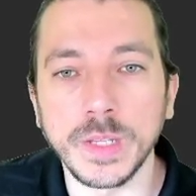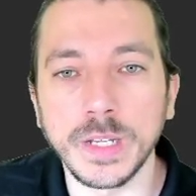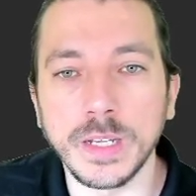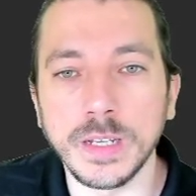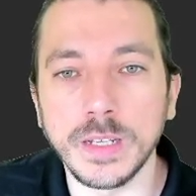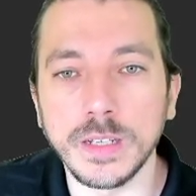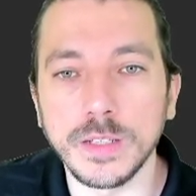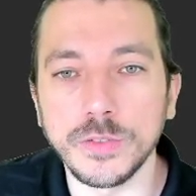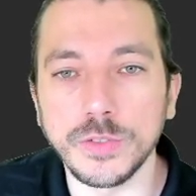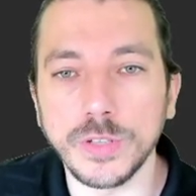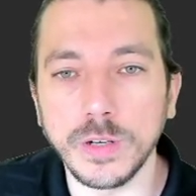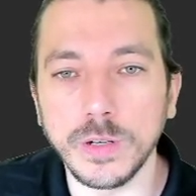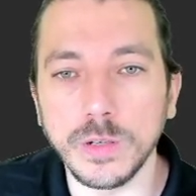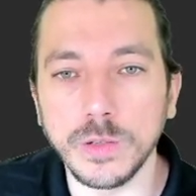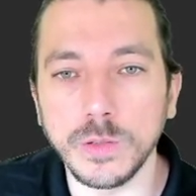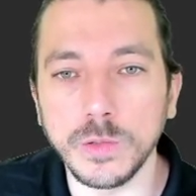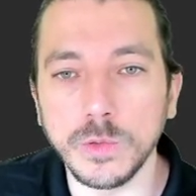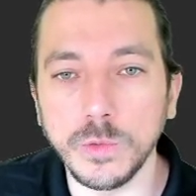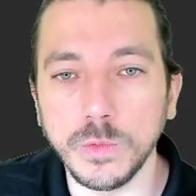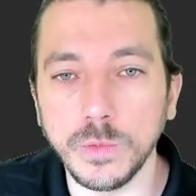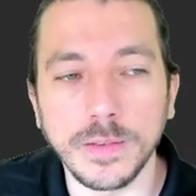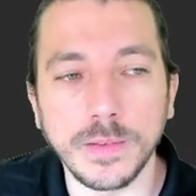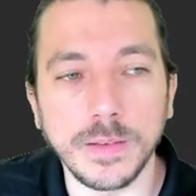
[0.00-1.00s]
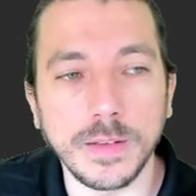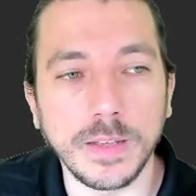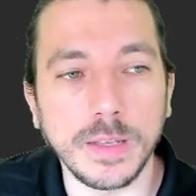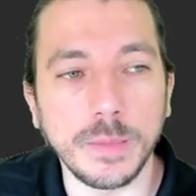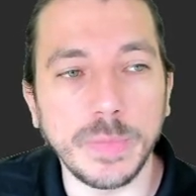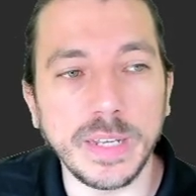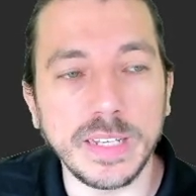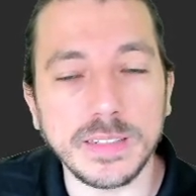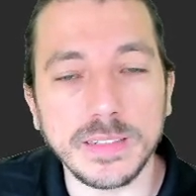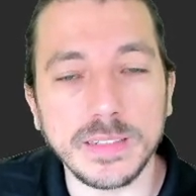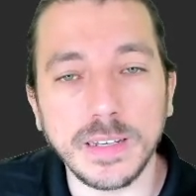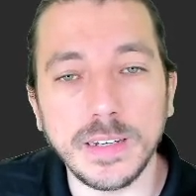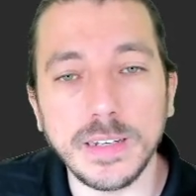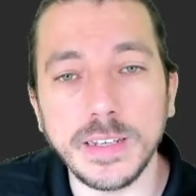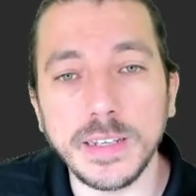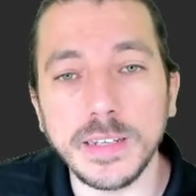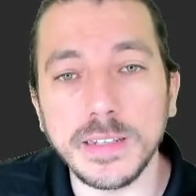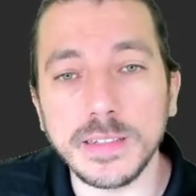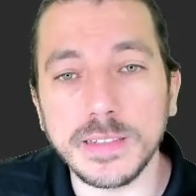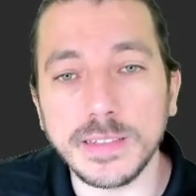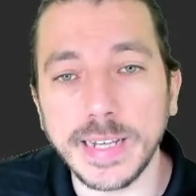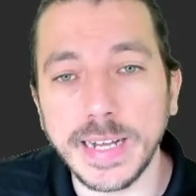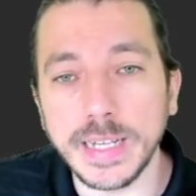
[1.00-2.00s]
So basically,
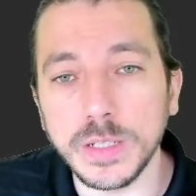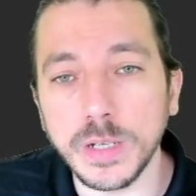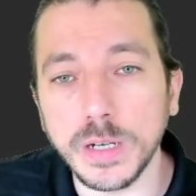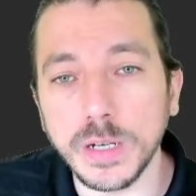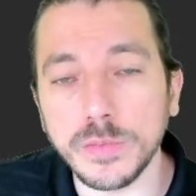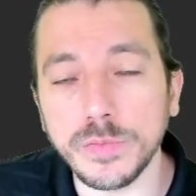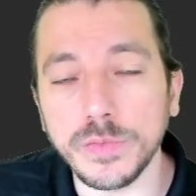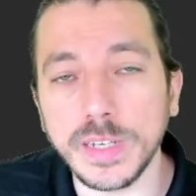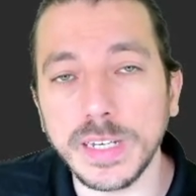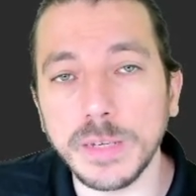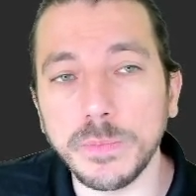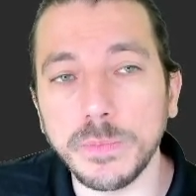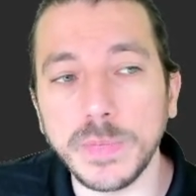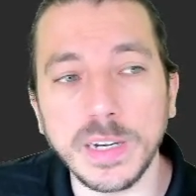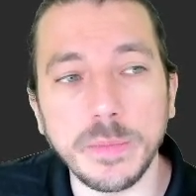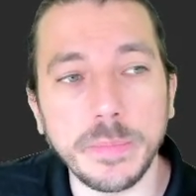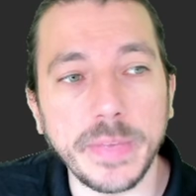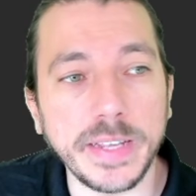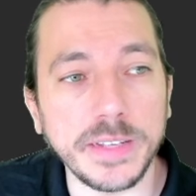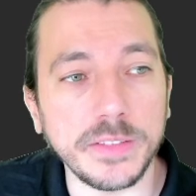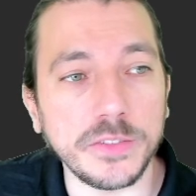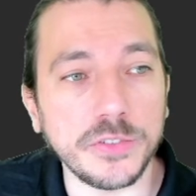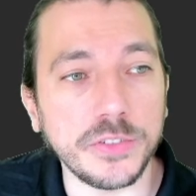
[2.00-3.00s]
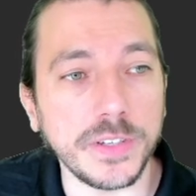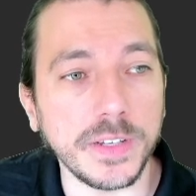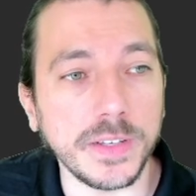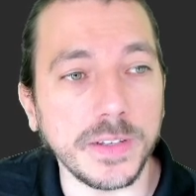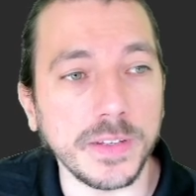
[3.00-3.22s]
instead of implementing